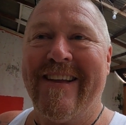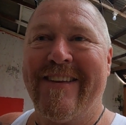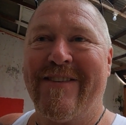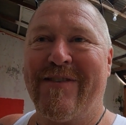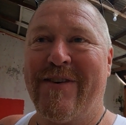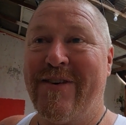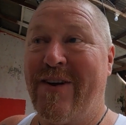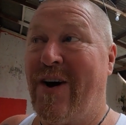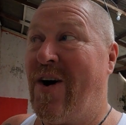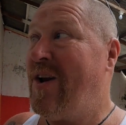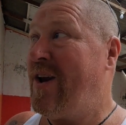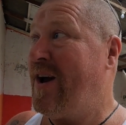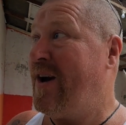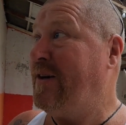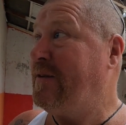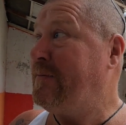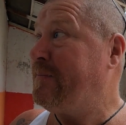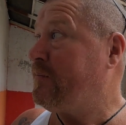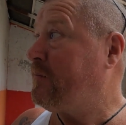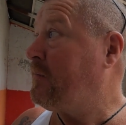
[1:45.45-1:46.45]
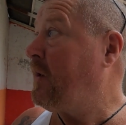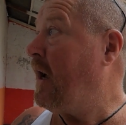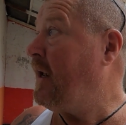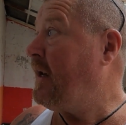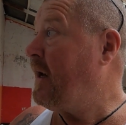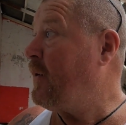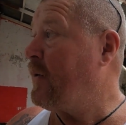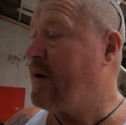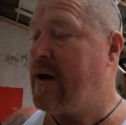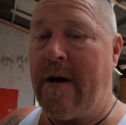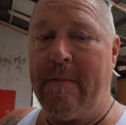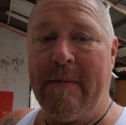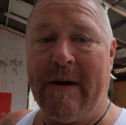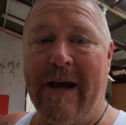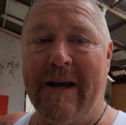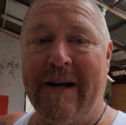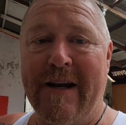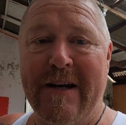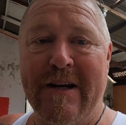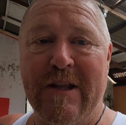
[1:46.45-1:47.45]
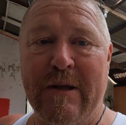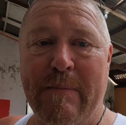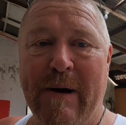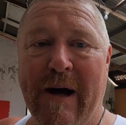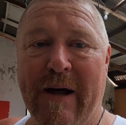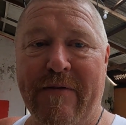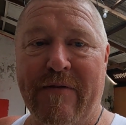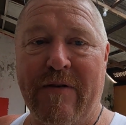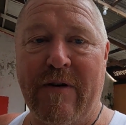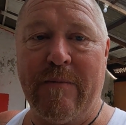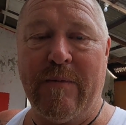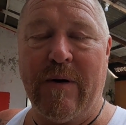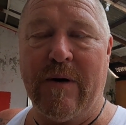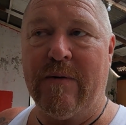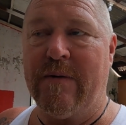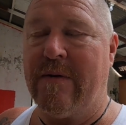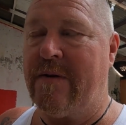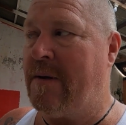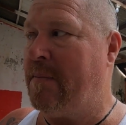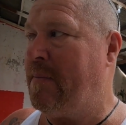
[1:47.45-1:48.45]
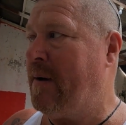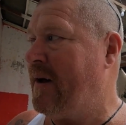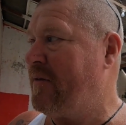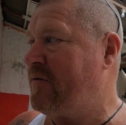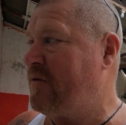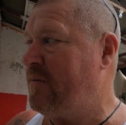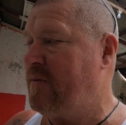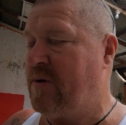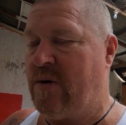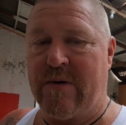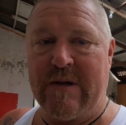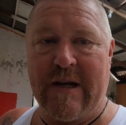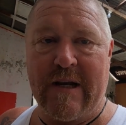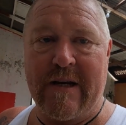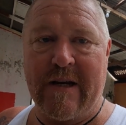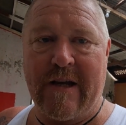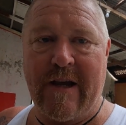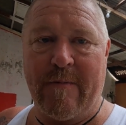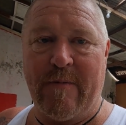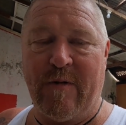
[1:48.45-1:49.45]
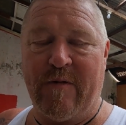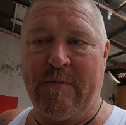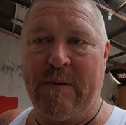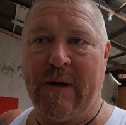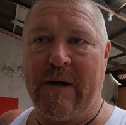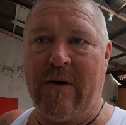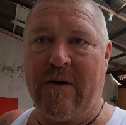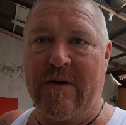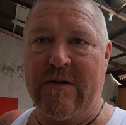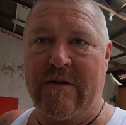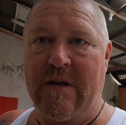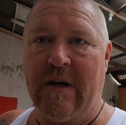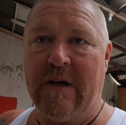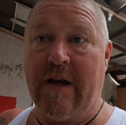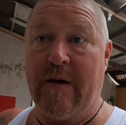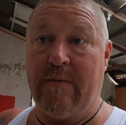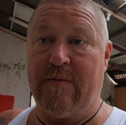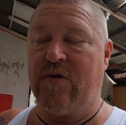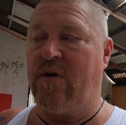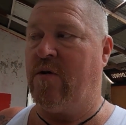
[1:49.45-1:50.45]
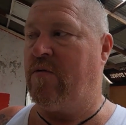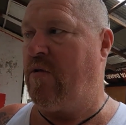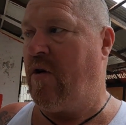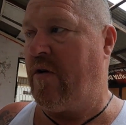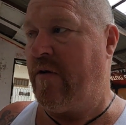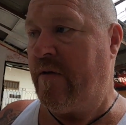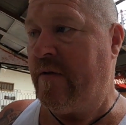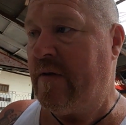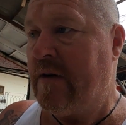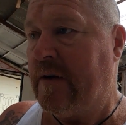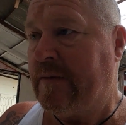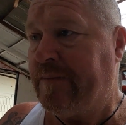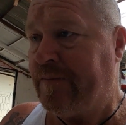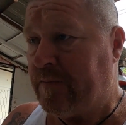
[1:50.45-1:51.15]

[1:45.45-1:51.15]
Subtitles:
through the hollow, and they were coming out into the bathroom. Well, the bathroom doors had to come off because it was all rotten.